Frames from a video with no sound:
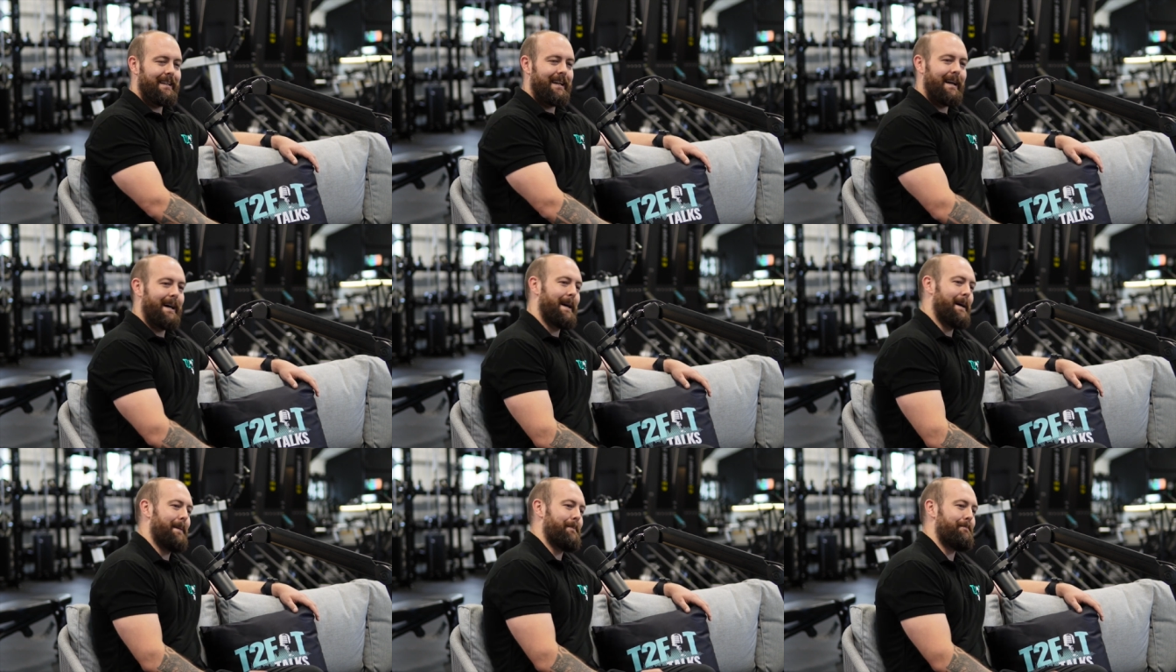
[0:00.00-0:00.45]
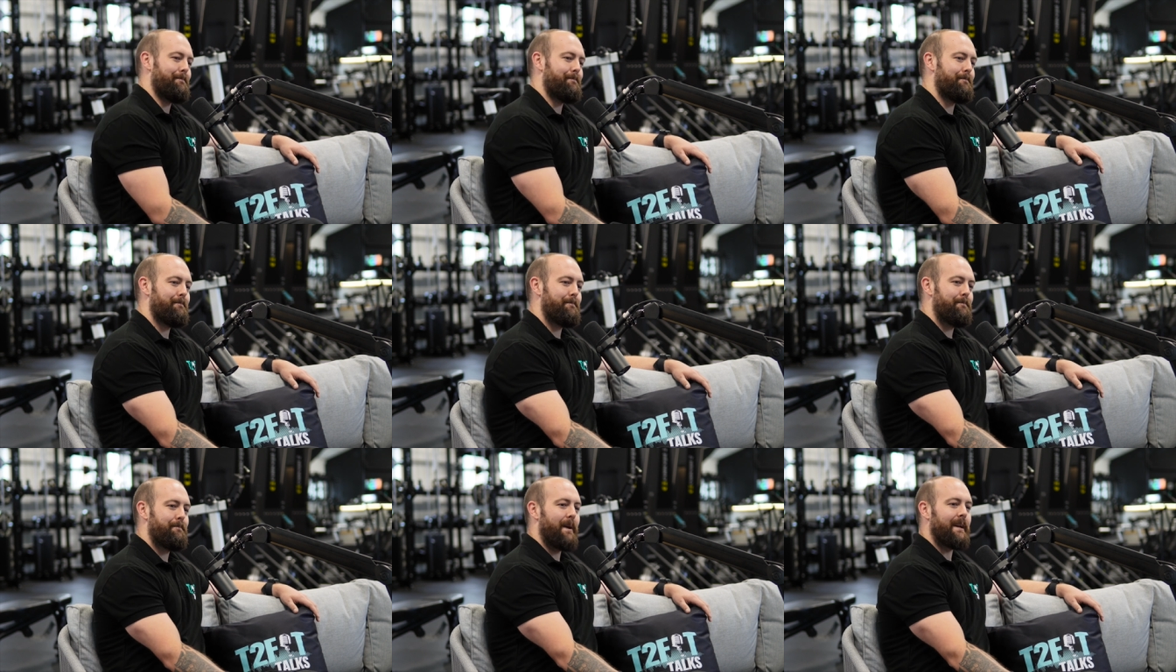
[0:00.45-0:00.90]
The
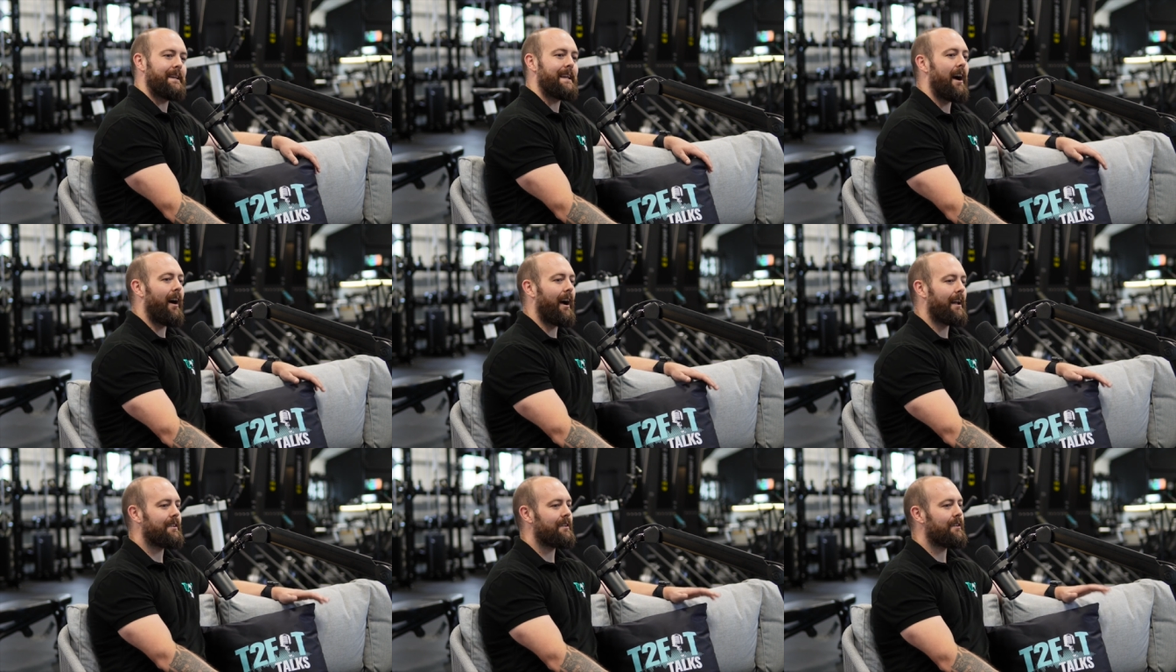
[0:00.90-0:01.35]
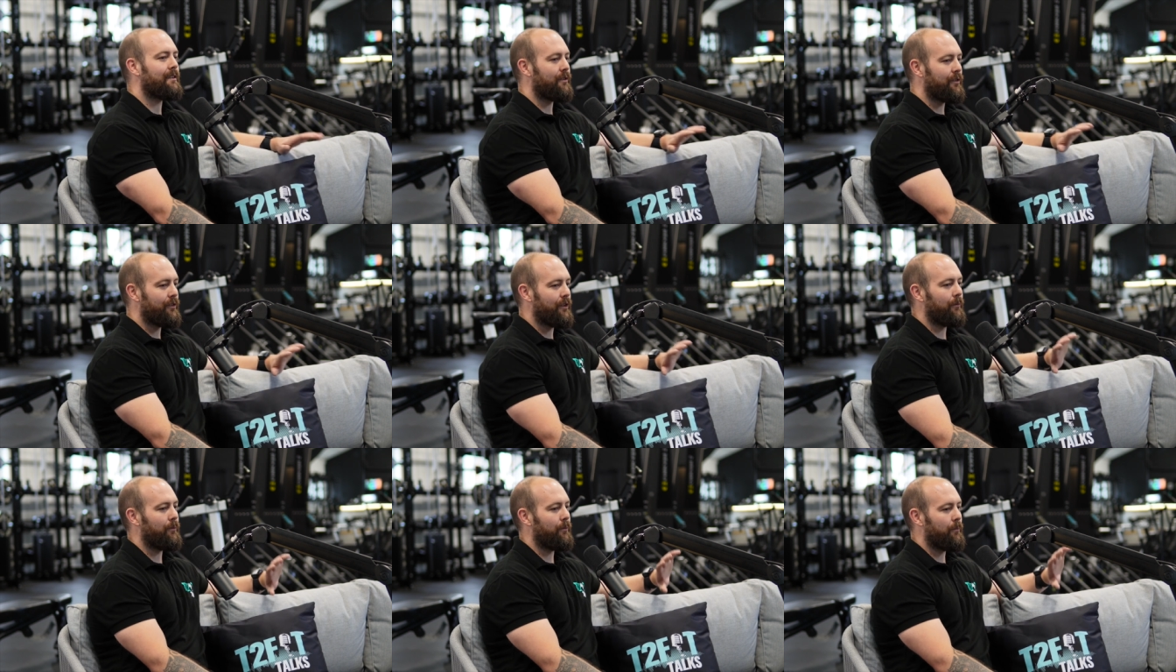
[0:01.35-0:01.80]

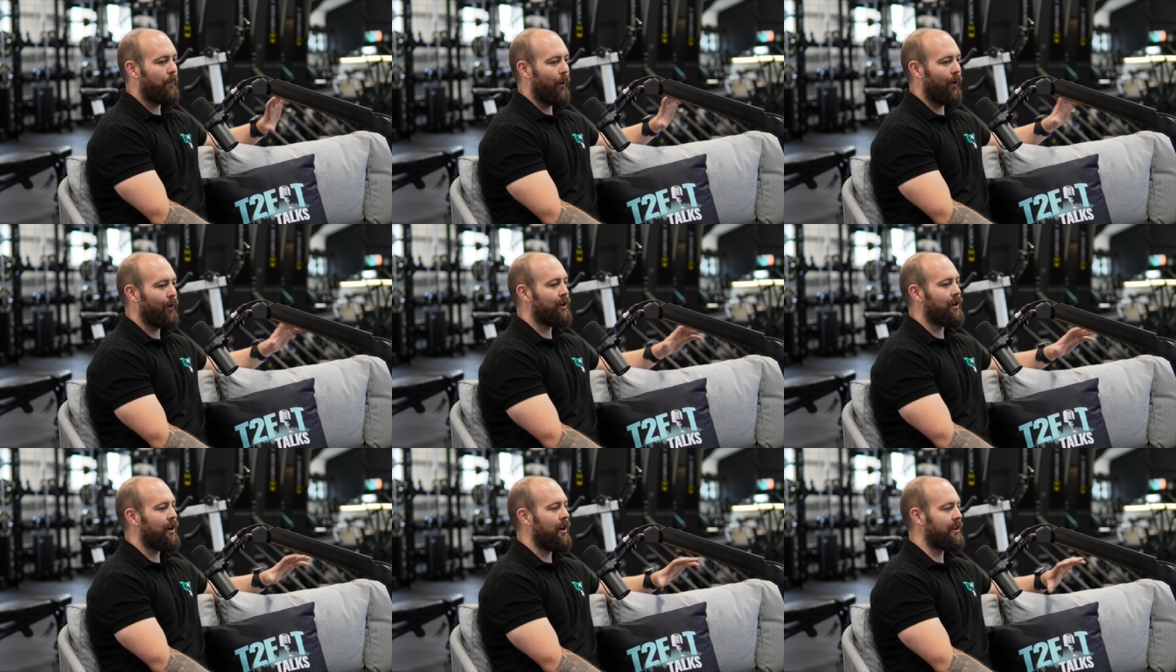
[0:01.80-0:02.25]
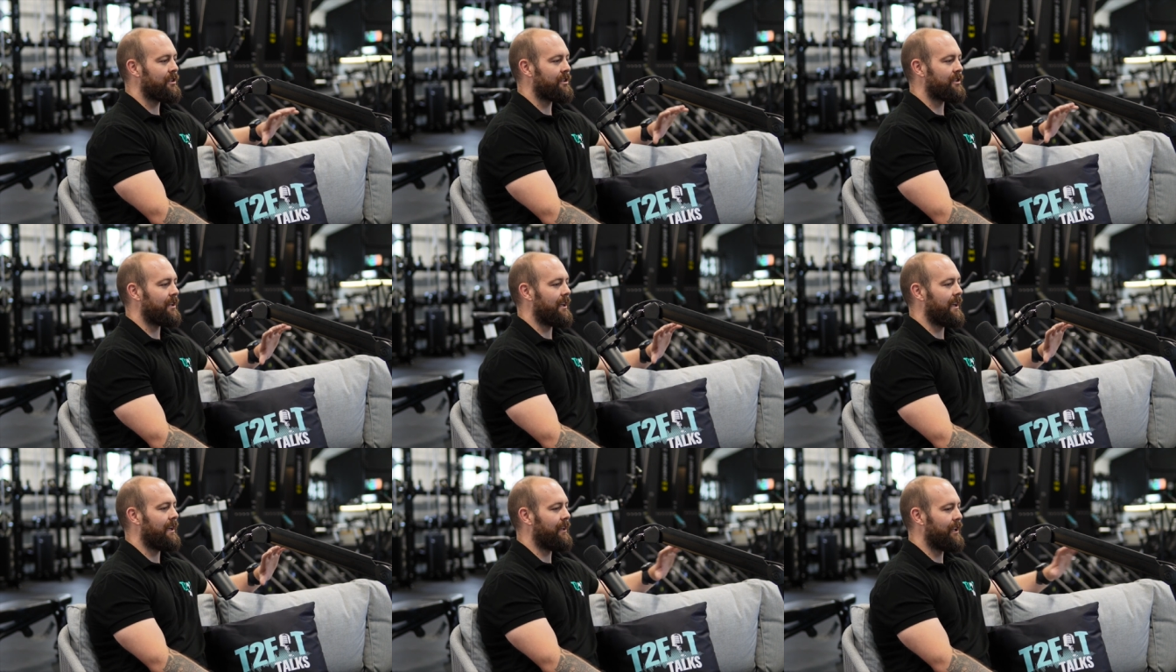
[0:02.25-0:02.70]
podcast
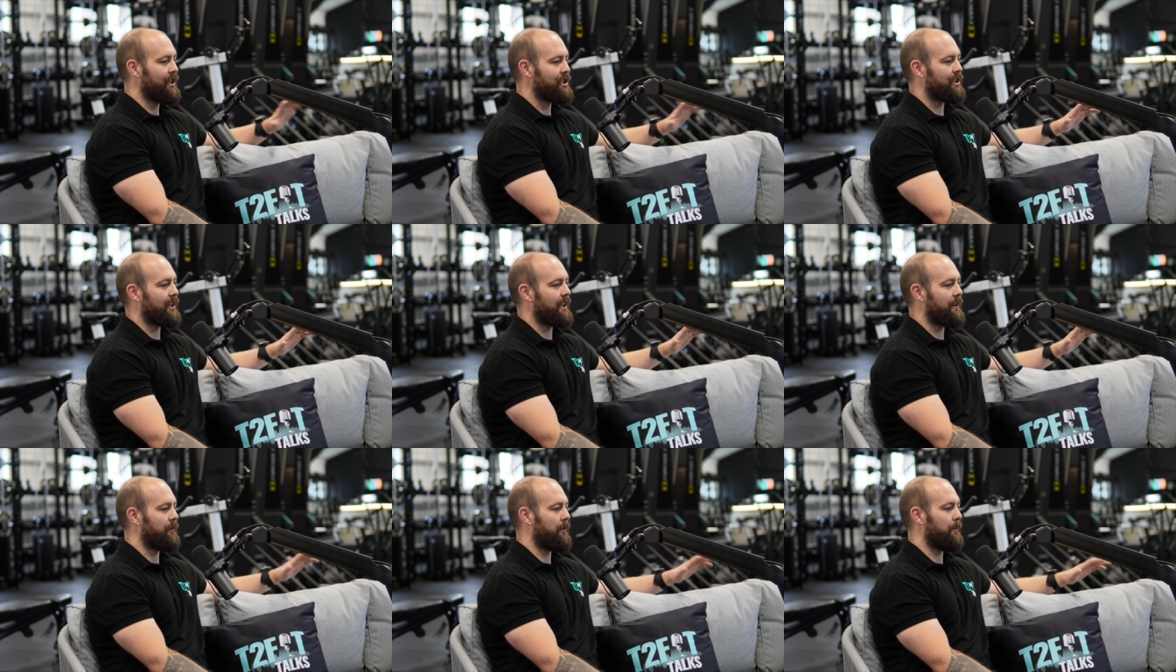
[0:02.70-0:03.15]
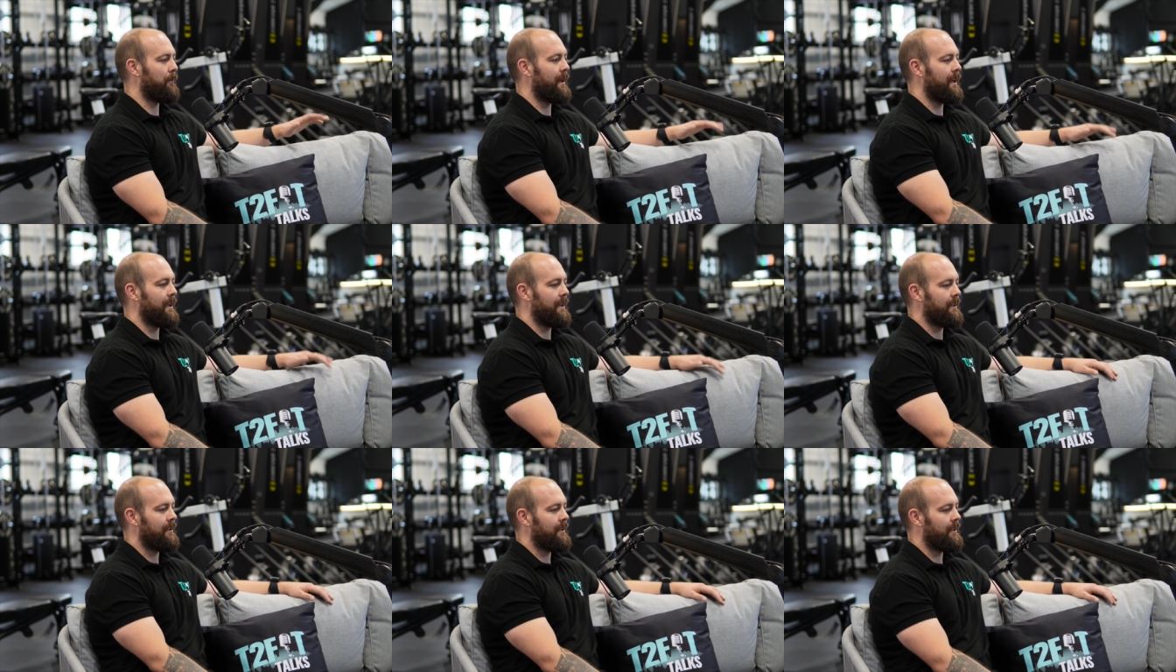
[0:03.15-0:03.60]
initially for
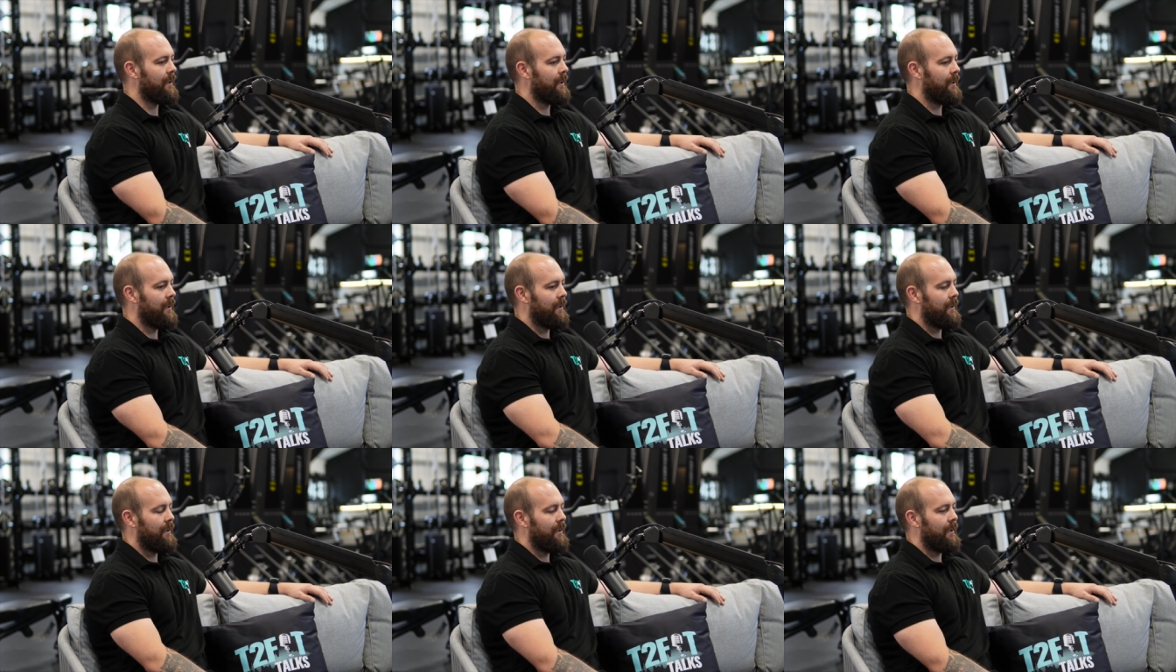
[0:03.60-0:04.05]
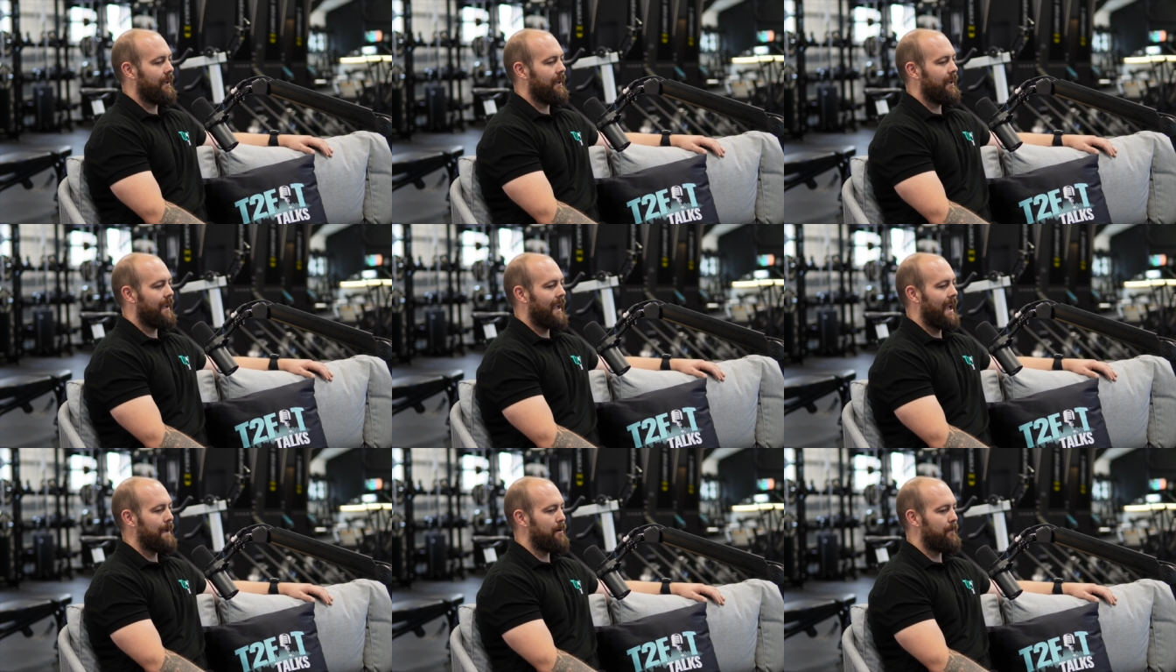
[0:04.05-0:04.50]
me
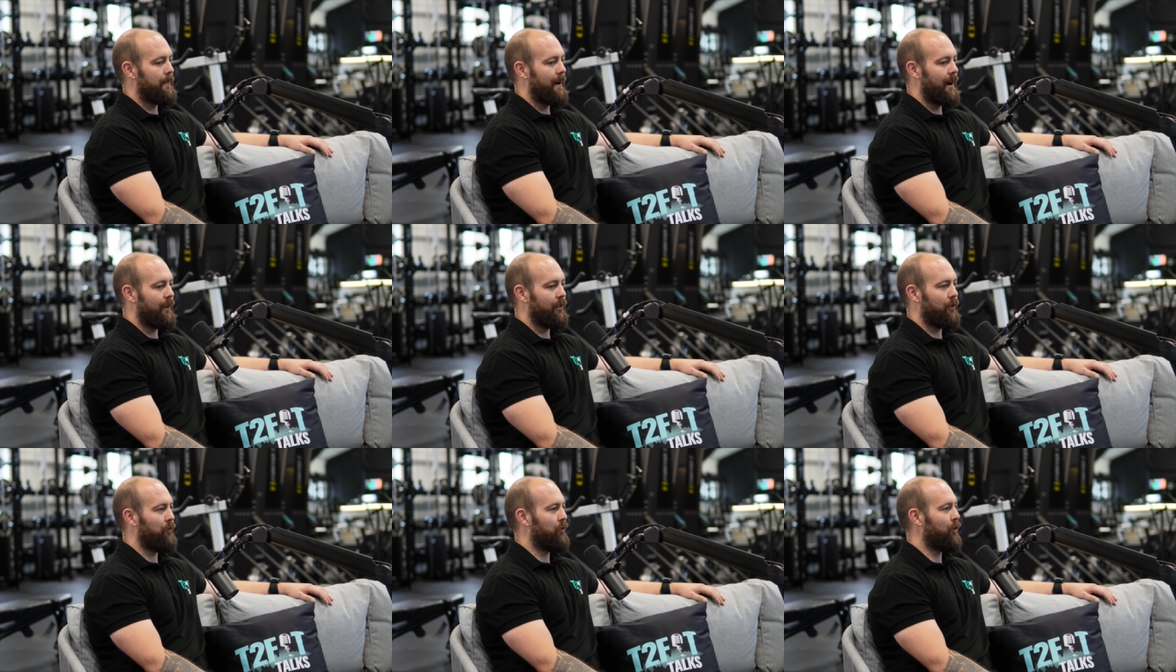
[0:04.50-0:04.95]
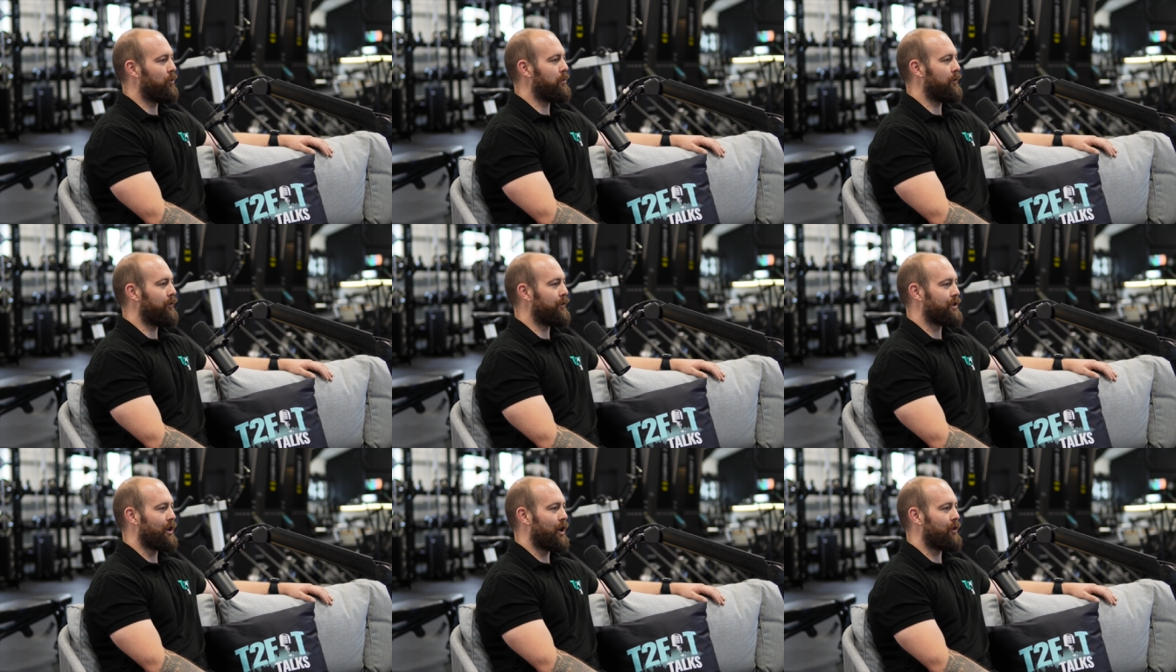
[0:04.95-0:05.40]
came about in the form
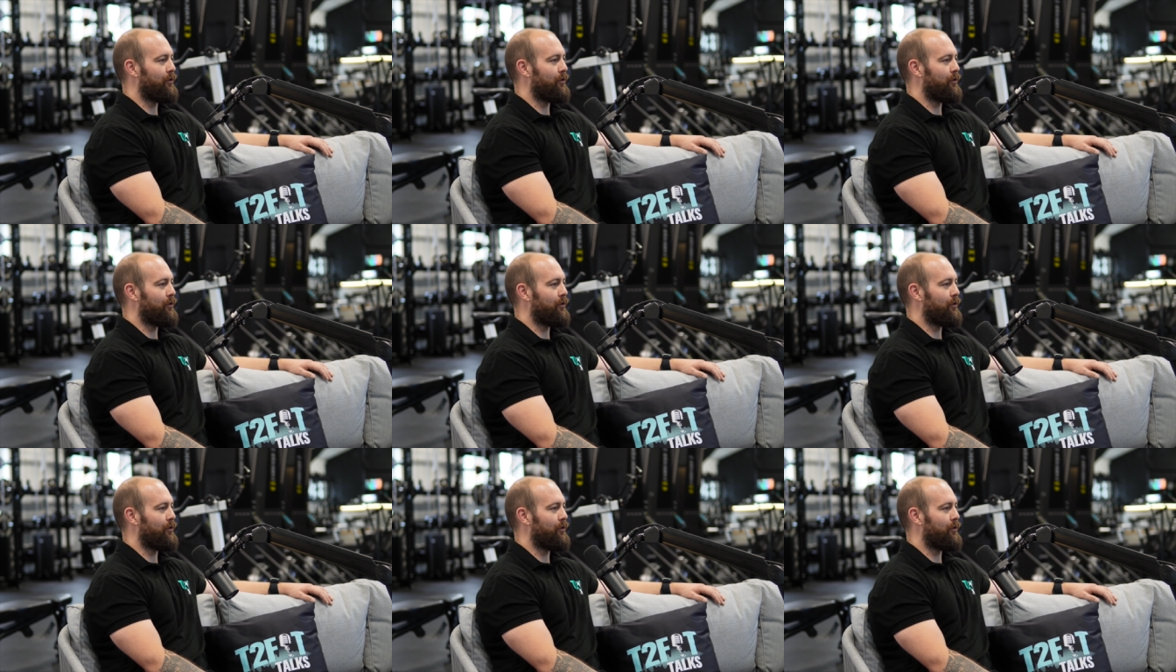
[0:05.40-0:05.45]
of a Joe